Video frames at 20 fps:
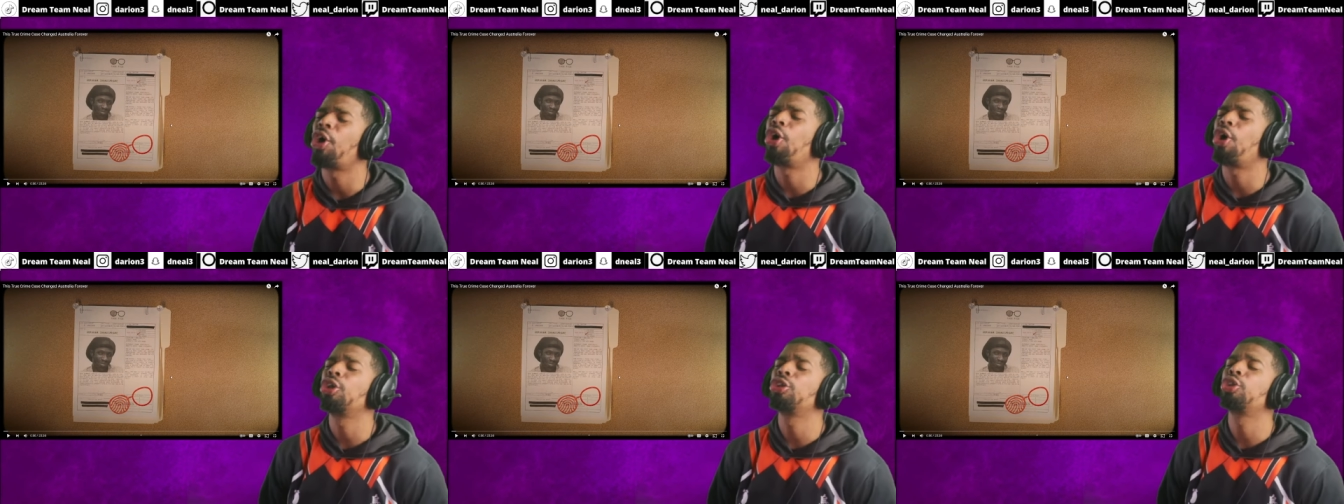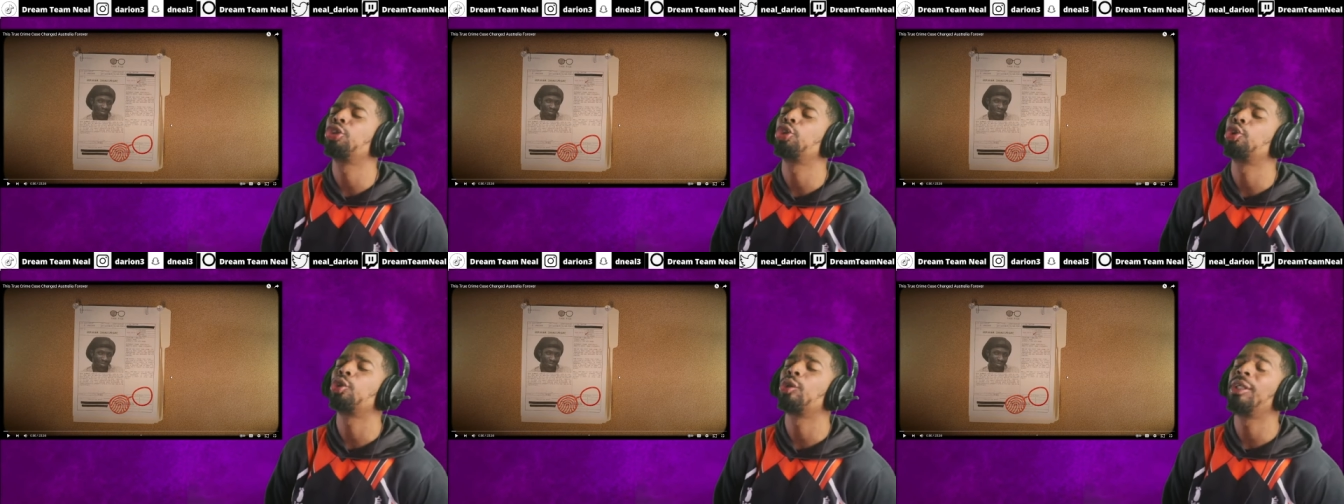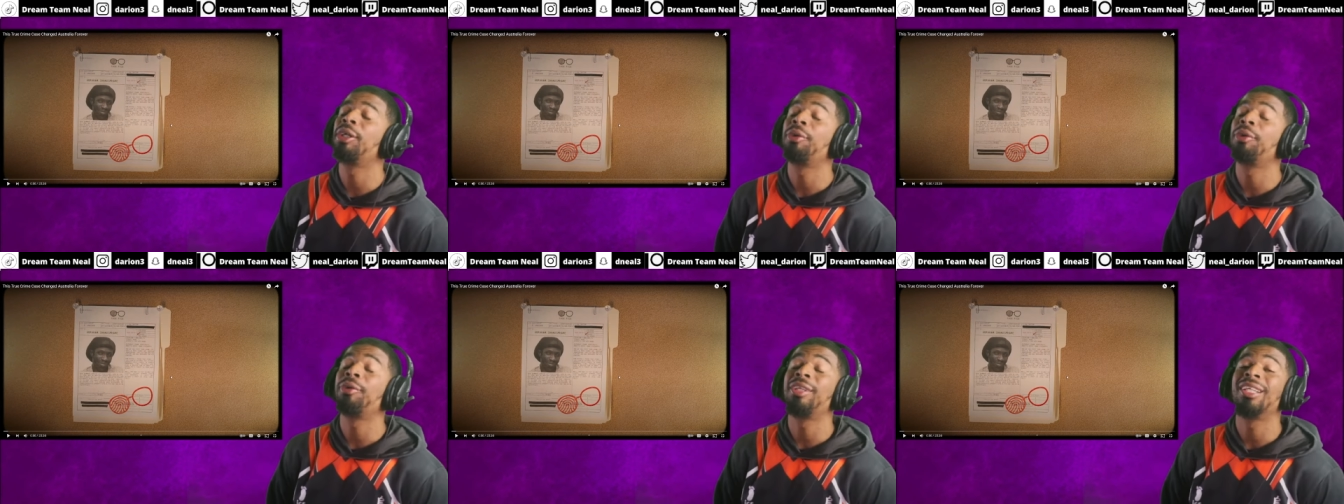
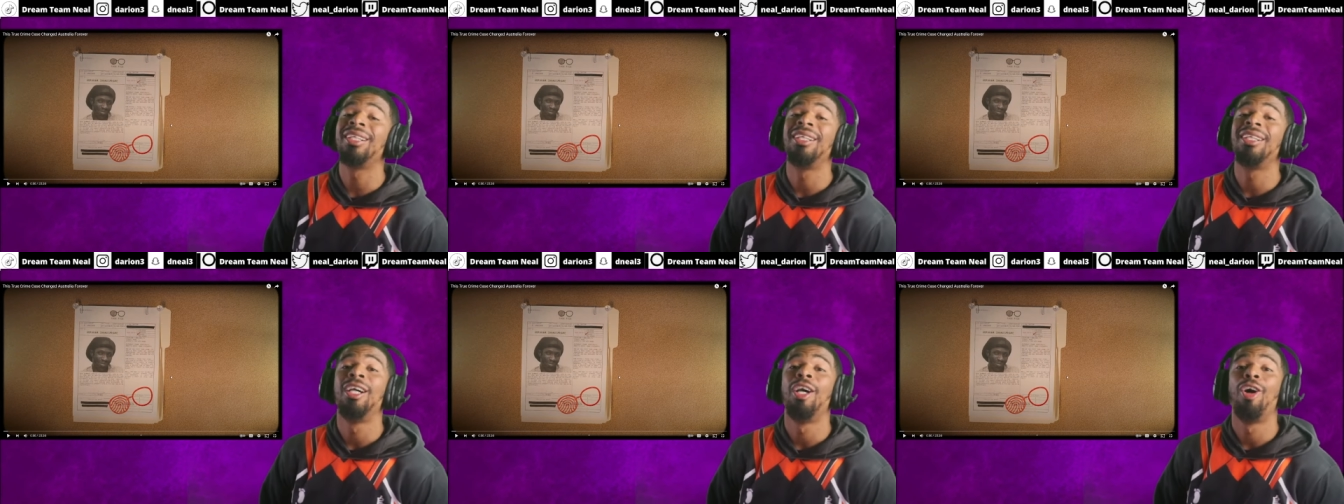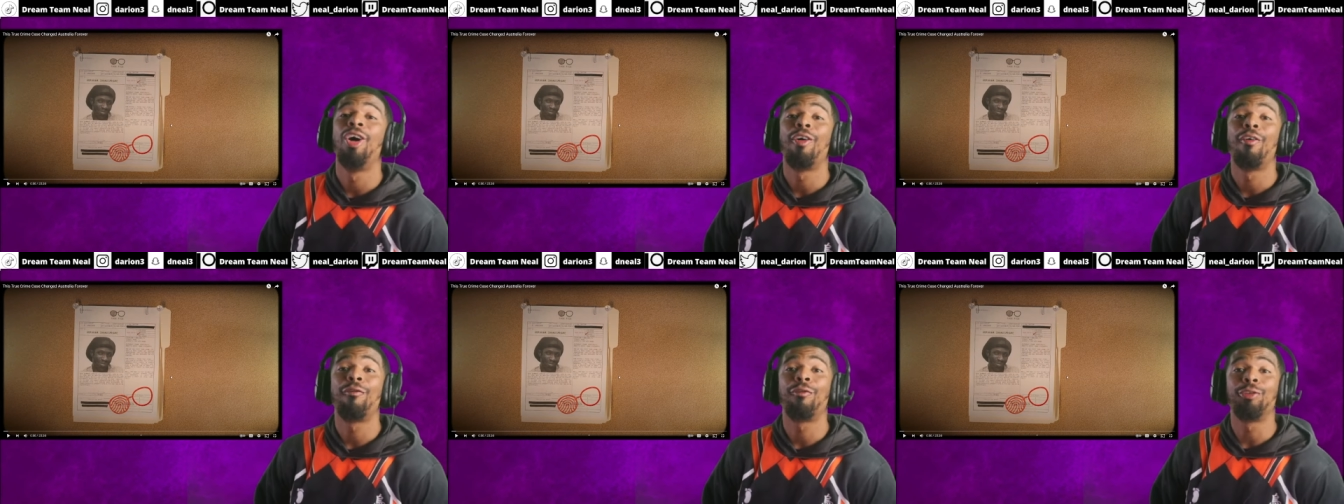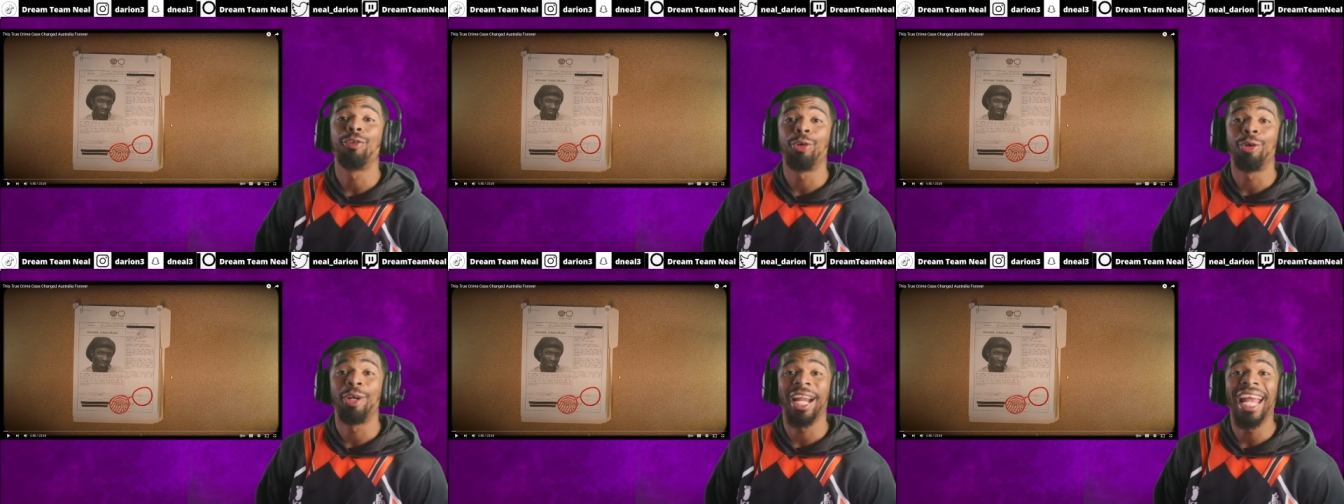Australia
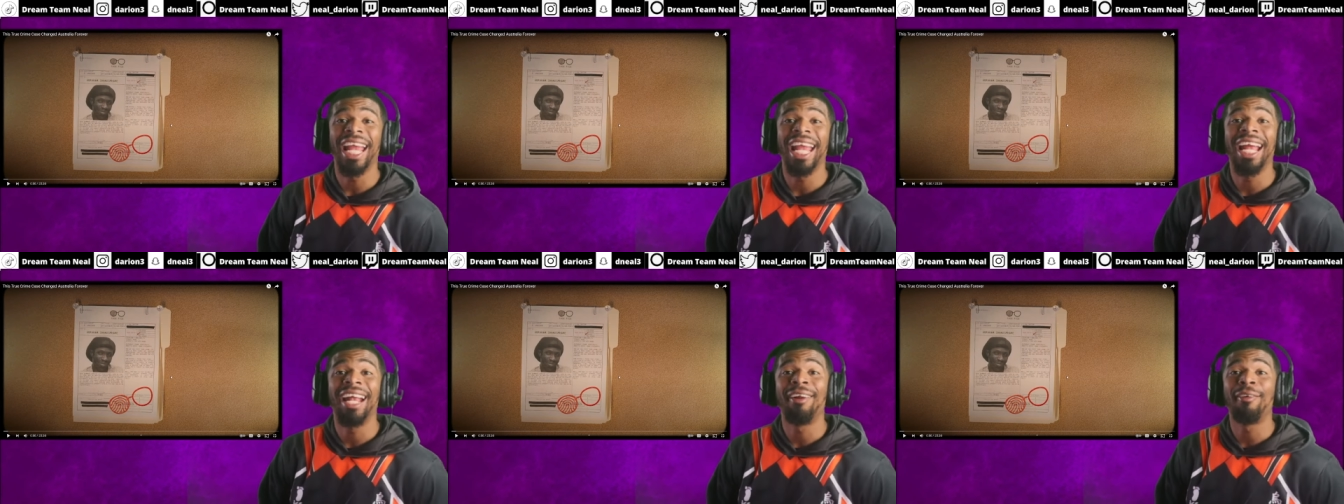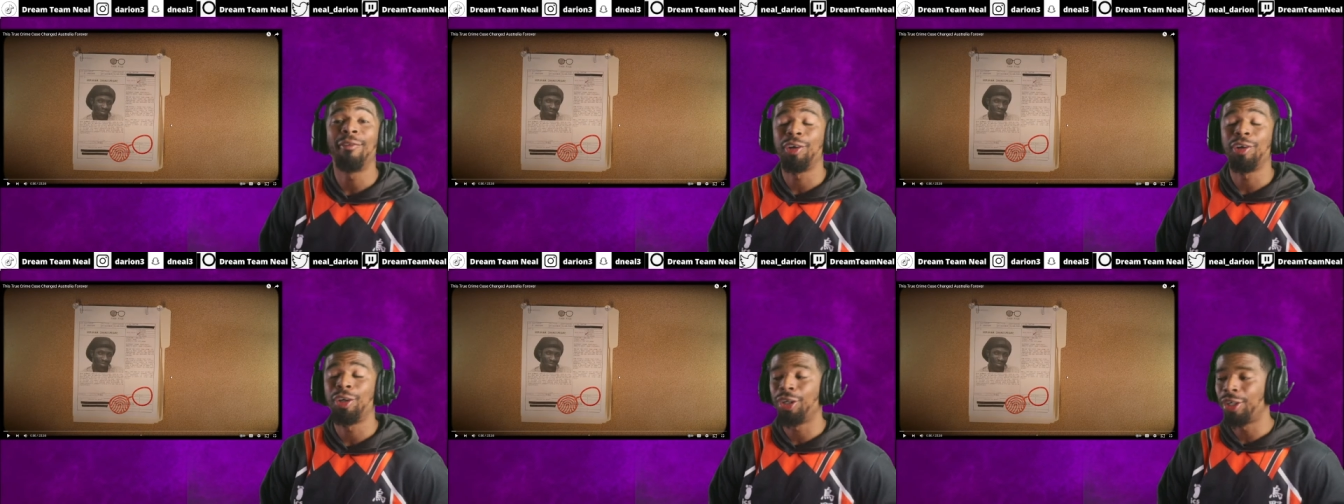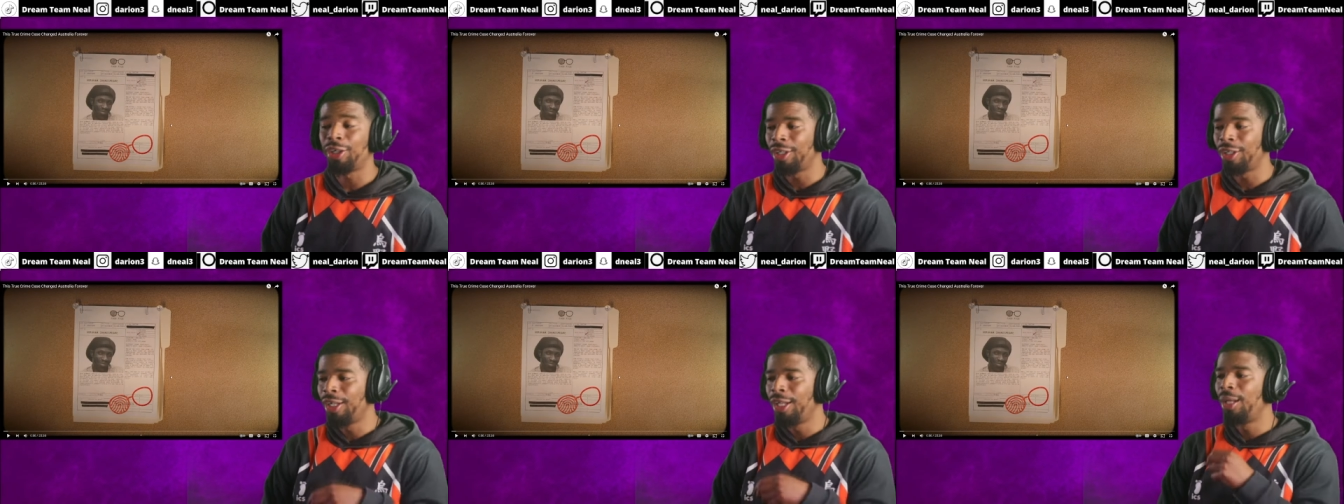forever.